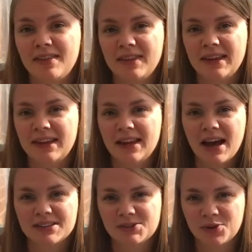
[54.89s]
the
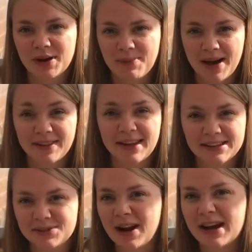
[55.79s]
story about the
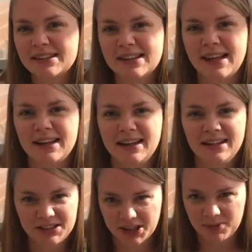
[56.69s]
Israelites in
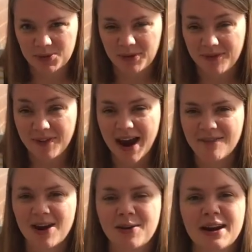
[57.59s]
Egypt with
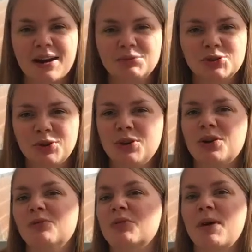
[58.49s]
Pharaoh, and I'm sure you
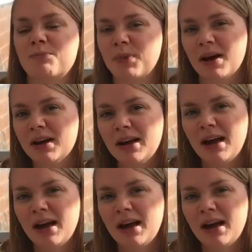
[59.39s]
can remember